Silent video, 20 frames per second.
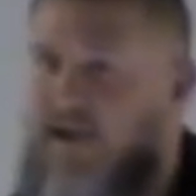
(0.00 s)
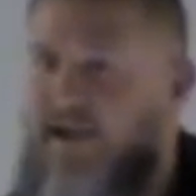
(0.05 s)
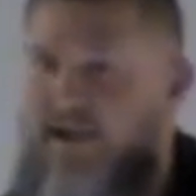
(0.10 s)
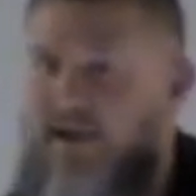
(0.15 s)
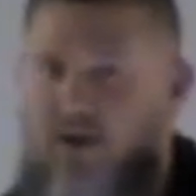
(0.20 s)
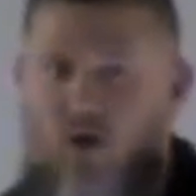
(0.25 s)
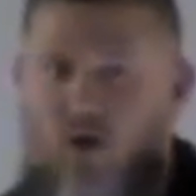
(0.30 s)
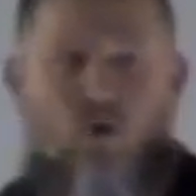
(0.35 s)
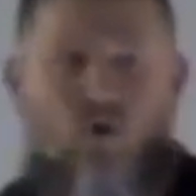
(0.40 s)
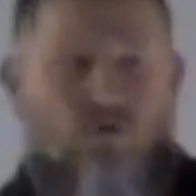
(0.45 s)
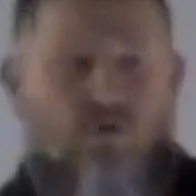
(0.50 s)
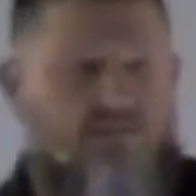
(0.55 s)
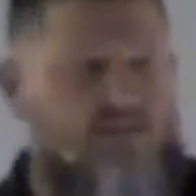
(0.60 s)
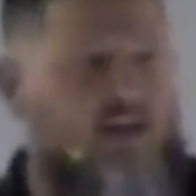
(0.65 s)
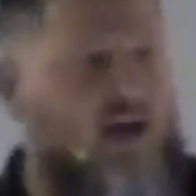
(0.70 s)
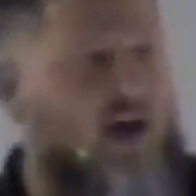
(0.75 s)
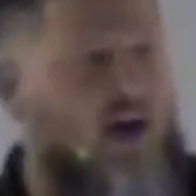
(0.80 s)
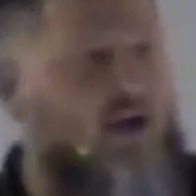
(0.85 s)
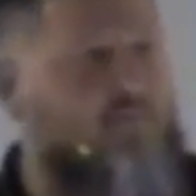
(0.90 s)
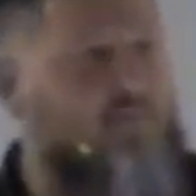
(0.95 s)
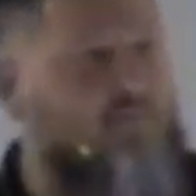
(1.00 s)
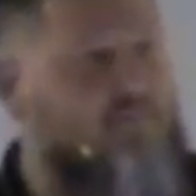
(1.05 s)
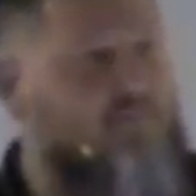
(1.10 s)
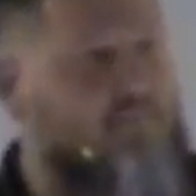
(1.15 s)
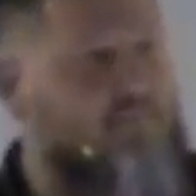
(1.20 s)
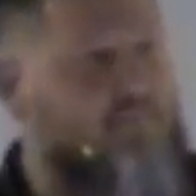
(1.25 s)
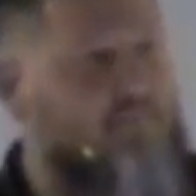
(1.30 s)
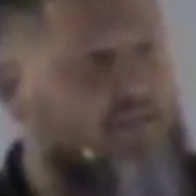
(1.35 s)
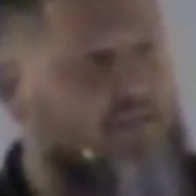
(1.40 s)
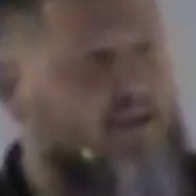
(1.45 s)
And holds it up.
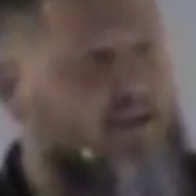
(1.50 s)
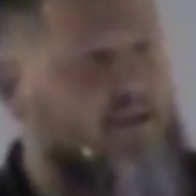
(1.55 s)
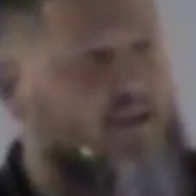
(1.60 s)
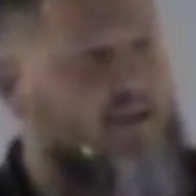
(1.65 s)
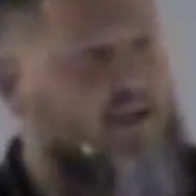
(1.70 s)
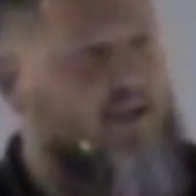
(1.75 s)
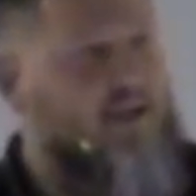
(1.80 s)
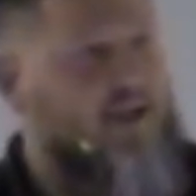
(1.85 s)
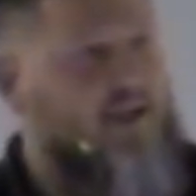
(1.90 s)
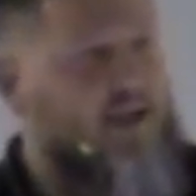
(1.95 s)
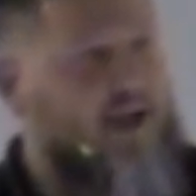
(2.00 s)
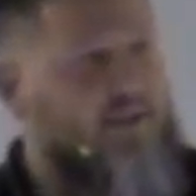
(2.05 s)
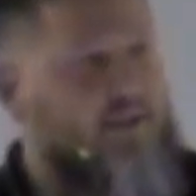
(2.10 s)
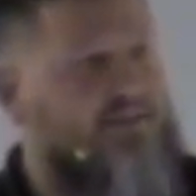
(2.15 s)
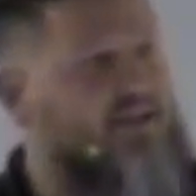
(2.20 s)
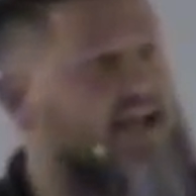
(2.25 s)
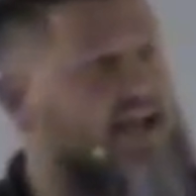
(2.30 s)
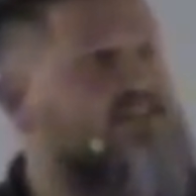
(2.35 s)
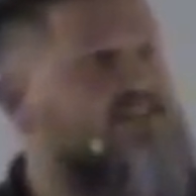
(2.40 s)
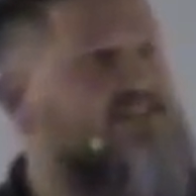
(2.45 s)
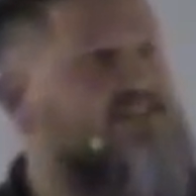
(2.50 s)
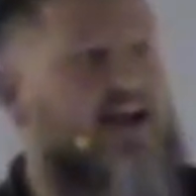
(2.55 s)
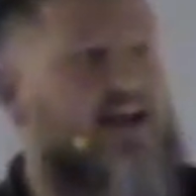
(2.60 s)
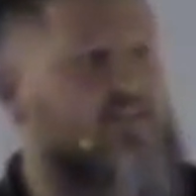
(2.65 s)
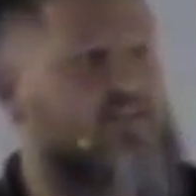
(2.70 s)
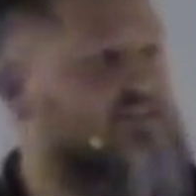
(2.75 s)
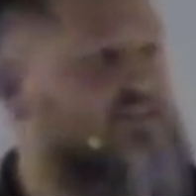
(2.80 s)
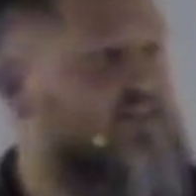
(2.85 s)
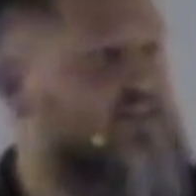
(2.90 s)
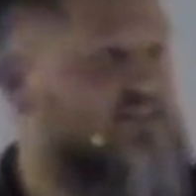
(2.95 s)
I mean, the guy's not
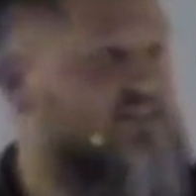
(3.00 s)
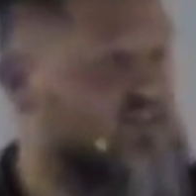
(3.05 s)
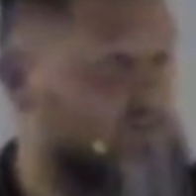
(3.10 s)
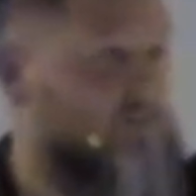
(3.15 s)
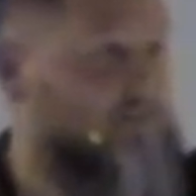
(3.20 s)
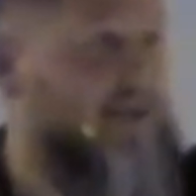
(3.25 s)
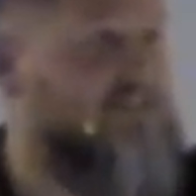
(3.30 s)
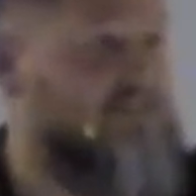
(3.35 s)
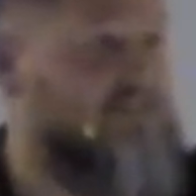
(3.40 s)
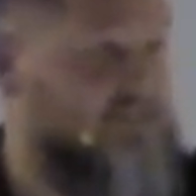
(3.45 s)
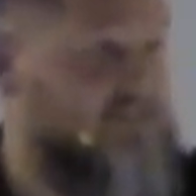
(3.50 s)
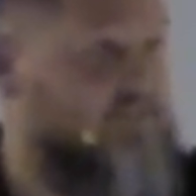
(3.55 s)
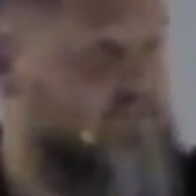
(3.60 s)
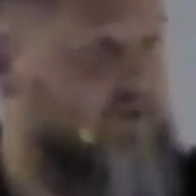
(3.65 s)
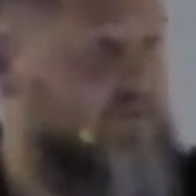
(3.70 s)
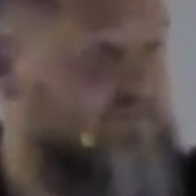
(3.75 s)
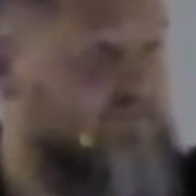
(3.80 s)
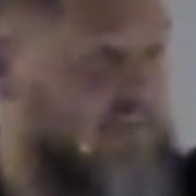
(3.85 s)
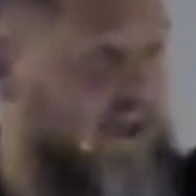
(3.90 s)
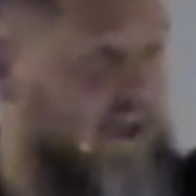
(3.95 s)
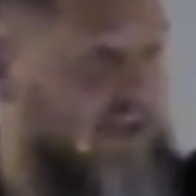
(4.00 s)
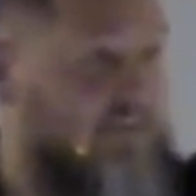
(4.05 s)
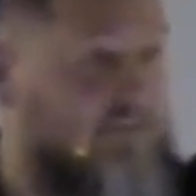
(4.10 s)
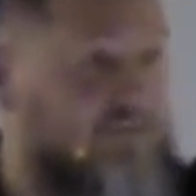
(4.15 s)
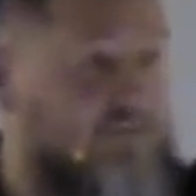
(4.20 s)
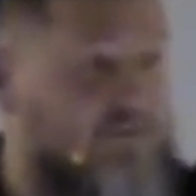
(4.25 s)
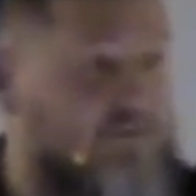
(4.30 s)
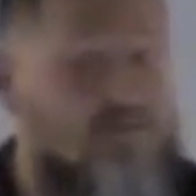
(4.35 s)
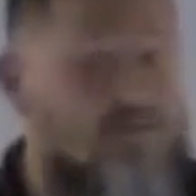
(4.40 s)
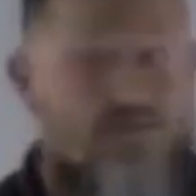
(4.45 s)
even teaching the basics of our faith.
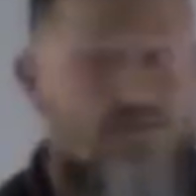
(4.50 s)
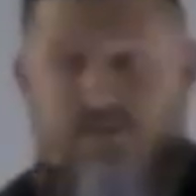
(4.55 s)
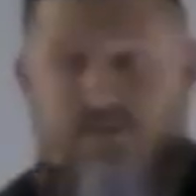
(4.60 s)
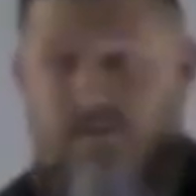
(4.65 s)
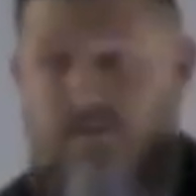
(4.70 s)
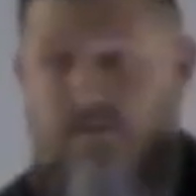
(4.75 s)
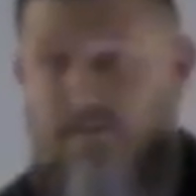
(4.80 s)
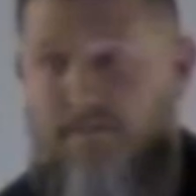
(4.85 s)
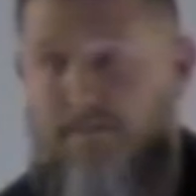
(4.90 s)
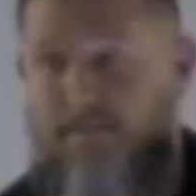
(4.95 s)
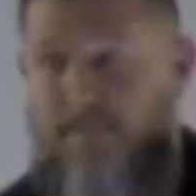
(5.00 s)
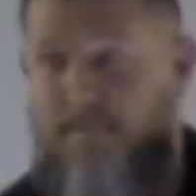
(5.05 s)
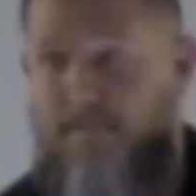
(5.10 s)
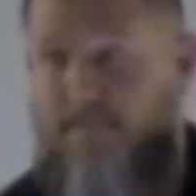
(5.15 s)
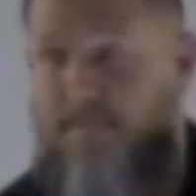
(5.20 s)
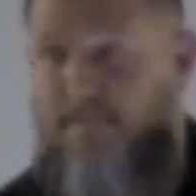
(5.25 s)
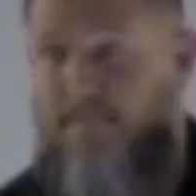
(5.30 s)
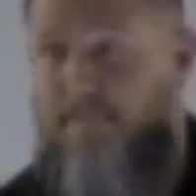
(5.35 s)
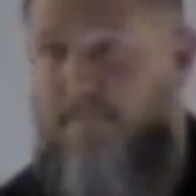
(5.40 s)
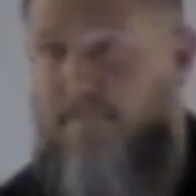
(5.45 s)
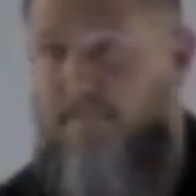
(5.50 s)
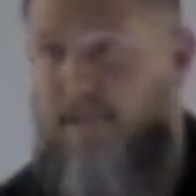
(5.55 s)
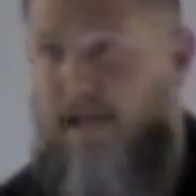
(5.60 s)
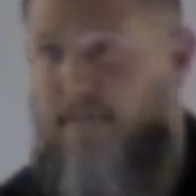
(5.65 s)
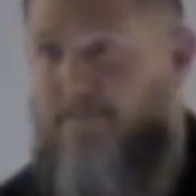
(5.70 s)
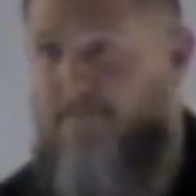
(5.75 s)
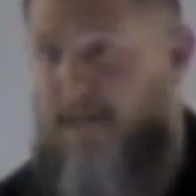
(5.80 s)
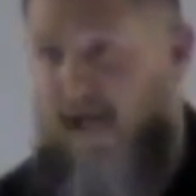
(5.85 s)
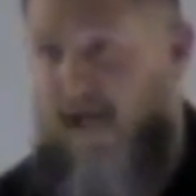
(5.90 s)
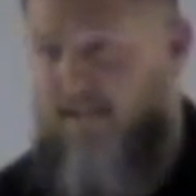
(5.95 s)

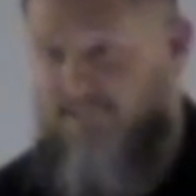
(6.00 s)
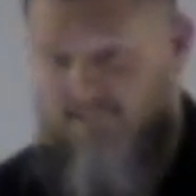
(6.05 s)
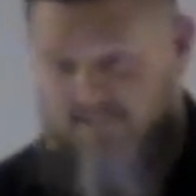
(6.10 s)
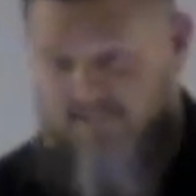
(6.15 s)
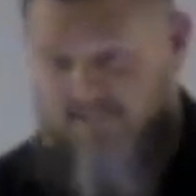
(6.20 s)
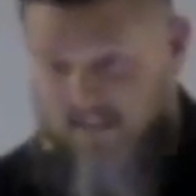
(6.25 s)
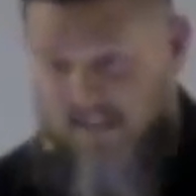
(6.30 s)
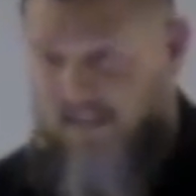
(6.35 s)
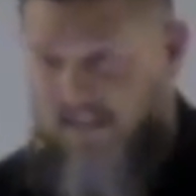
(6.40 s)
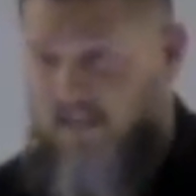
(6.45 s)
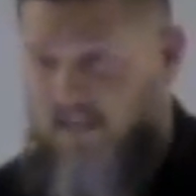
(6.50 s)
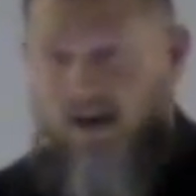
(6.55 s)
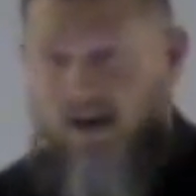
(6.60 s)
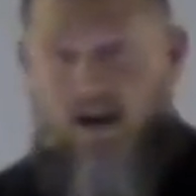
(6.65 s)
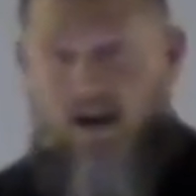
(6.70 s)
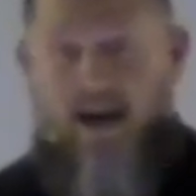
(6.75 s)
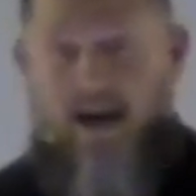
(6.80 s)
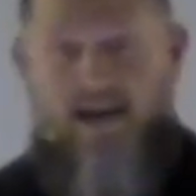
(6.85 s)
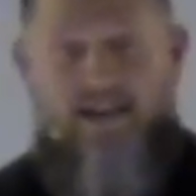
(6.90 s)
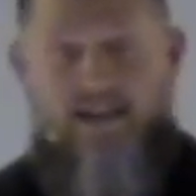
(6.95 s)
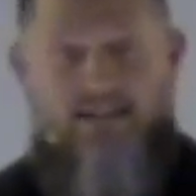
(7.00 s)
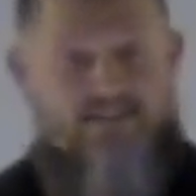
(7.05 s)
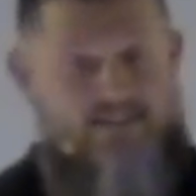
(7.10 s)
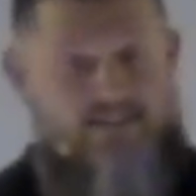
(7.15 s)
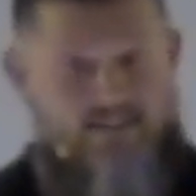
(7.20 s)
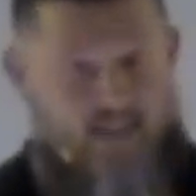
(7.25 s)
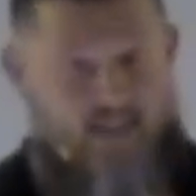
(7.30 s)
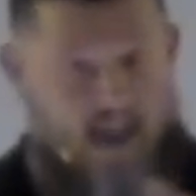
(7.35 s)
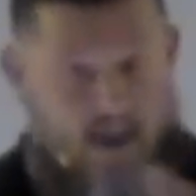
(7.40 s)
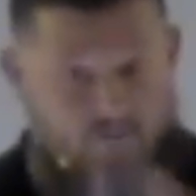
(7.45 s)
And Matt's sitting here, and it's
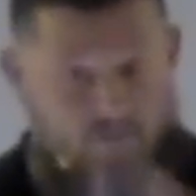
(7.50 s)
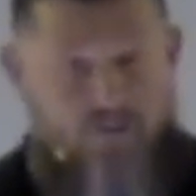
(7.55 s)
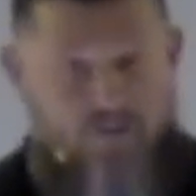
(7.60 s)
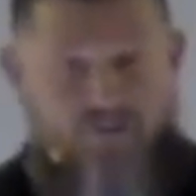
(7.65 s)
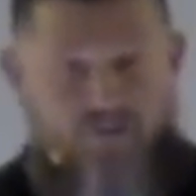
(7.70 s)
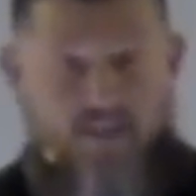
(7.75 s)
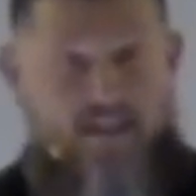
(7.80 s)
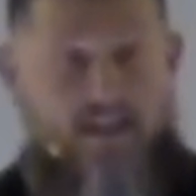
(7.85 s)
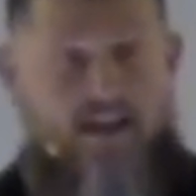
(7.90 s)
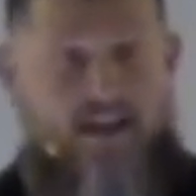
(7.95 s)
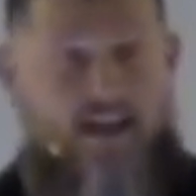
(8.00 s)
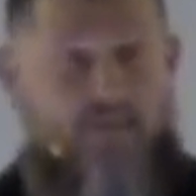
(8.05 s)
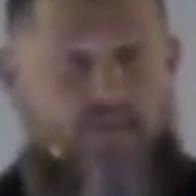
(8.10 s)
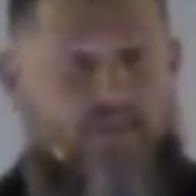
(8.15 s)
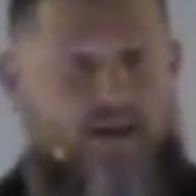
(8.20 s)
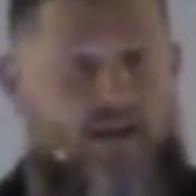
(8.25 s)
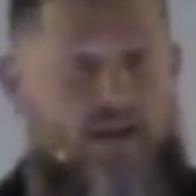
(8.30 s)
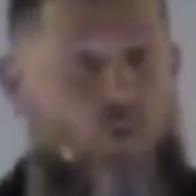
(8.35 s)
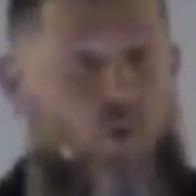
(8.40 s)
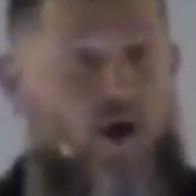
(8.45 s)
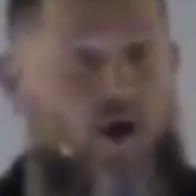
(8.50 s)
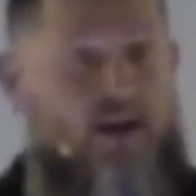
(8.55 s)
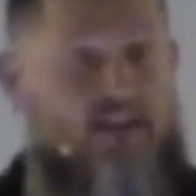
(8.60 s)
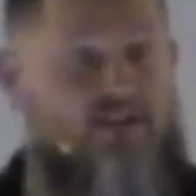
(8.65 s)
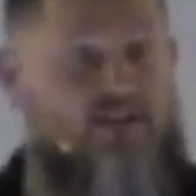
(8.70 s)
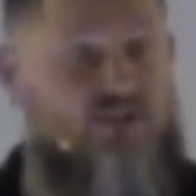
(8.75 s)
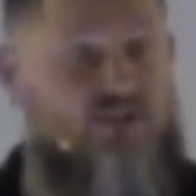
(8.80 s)
everything in him that he wanted to